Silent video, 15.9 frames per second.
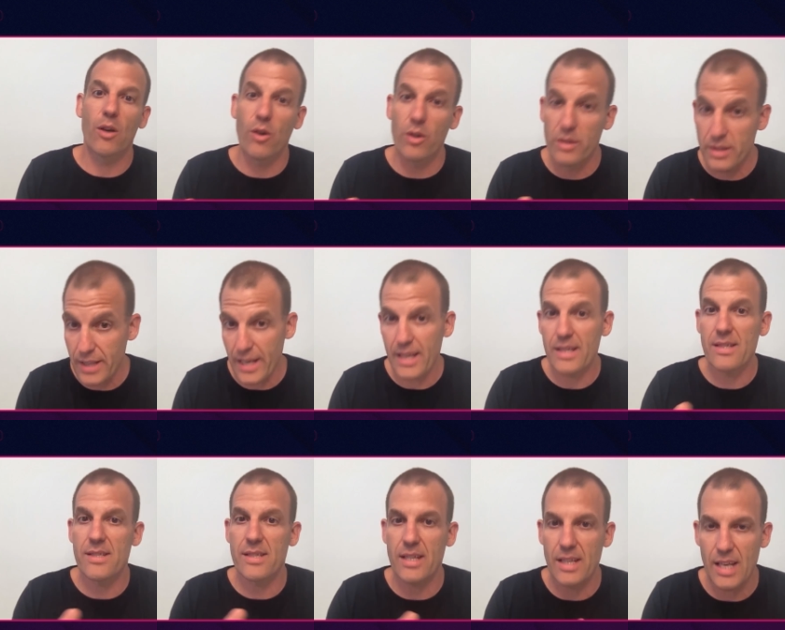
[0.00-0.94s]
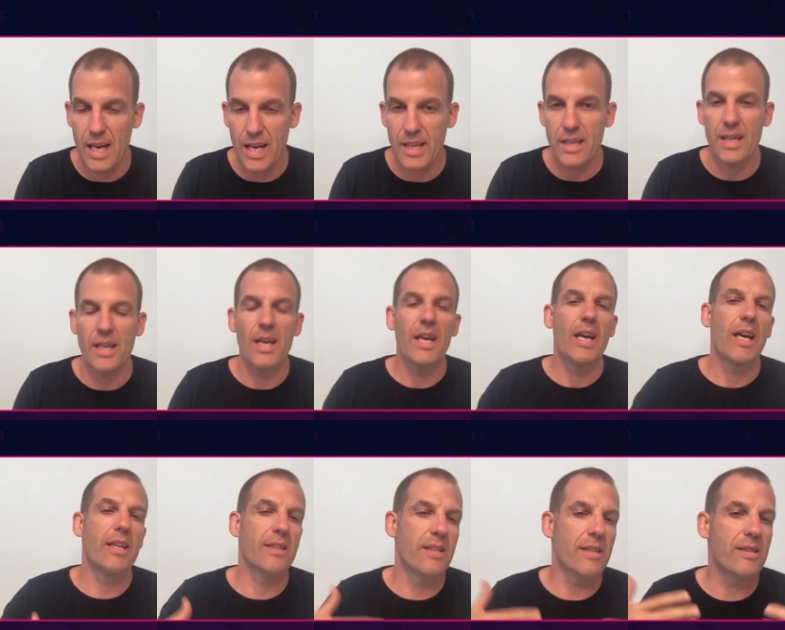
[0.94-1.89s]
contains and like.
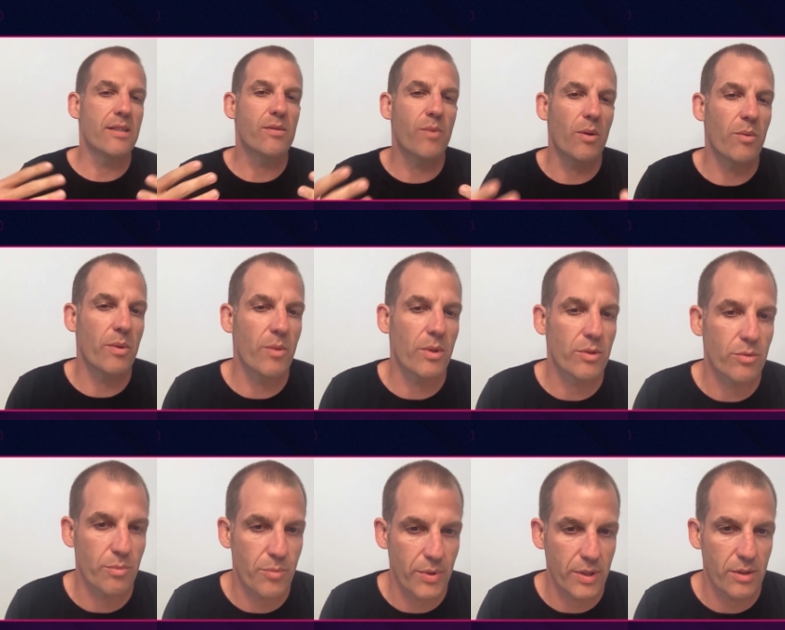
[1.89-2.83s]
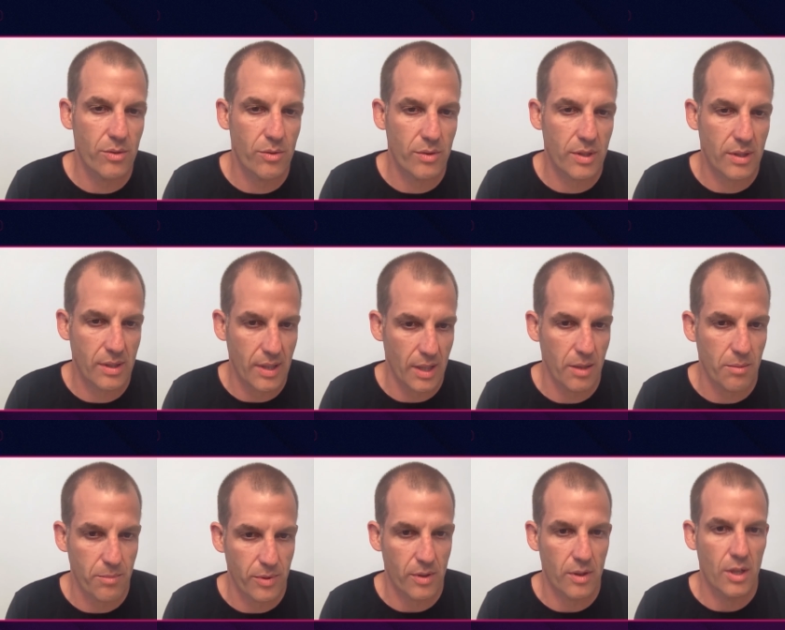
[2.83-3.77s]
And this is what we want to bring to the
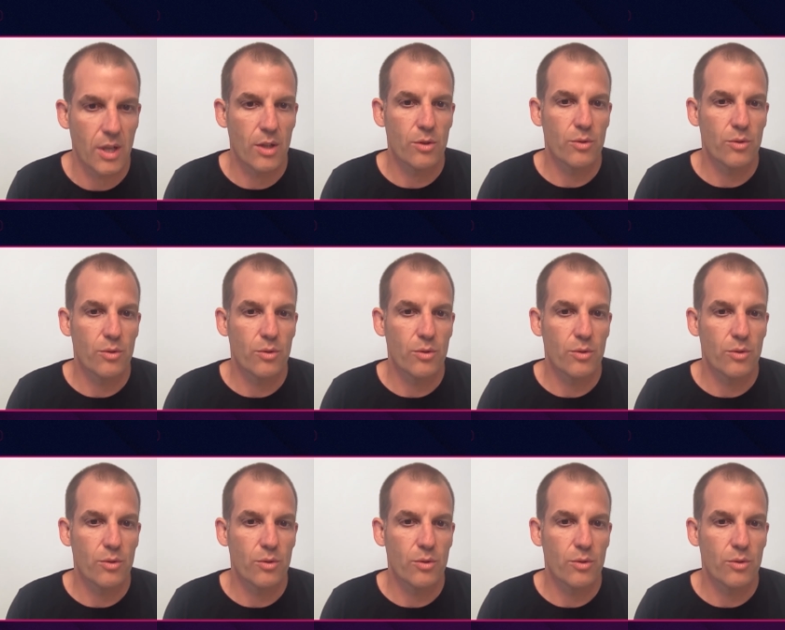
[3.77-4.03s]
table.